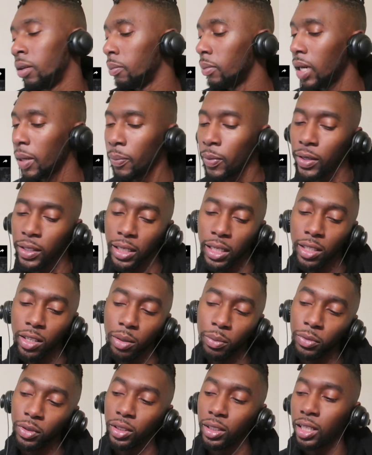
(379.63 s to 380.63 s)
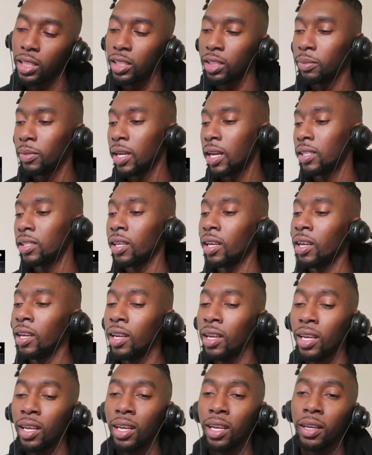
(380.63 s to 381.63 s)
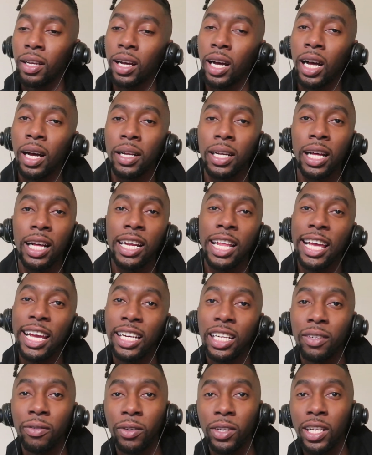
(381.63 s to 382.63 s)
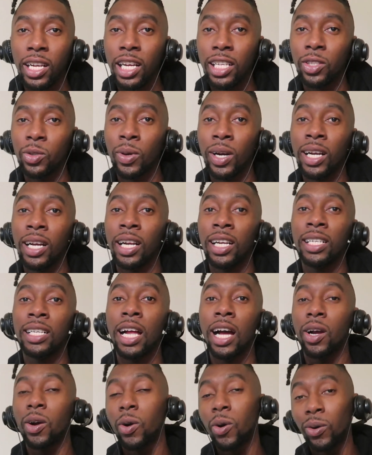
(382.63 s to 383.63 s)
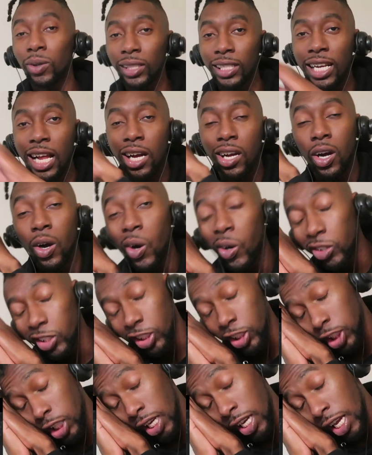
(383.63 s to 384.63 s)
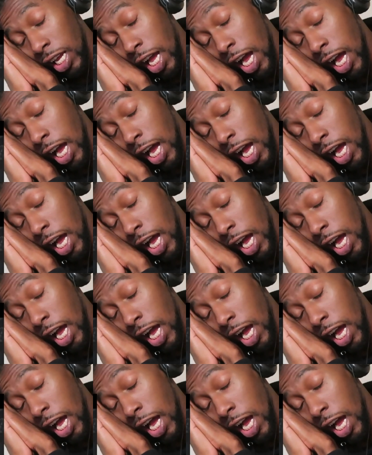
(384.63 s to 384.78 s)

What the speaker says: But beats or something, man. You see me, I say, I don't like edit video and swan that knock out in a couch.